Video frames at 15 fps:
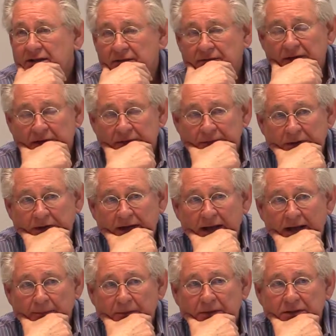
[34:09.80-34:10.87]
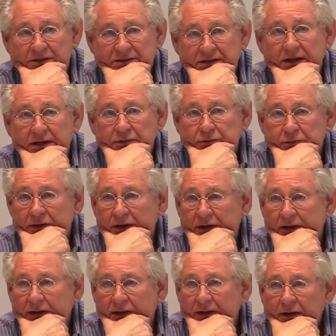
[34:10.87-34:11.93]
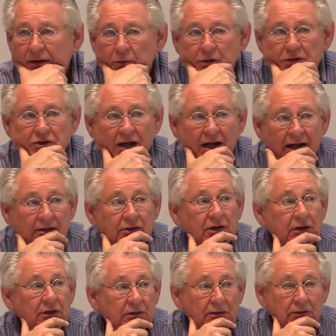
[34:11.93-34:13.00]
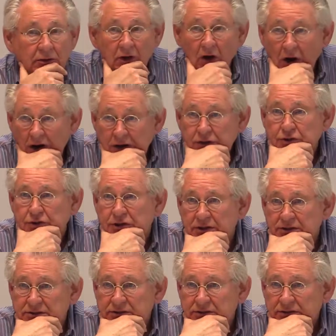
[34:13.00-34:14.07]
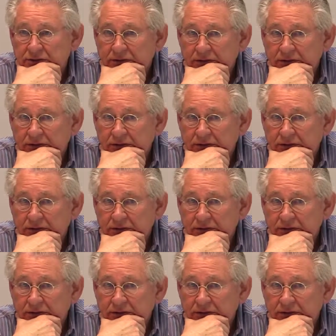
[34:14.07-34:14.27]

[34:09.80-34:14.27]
developing capitalist country which had the largest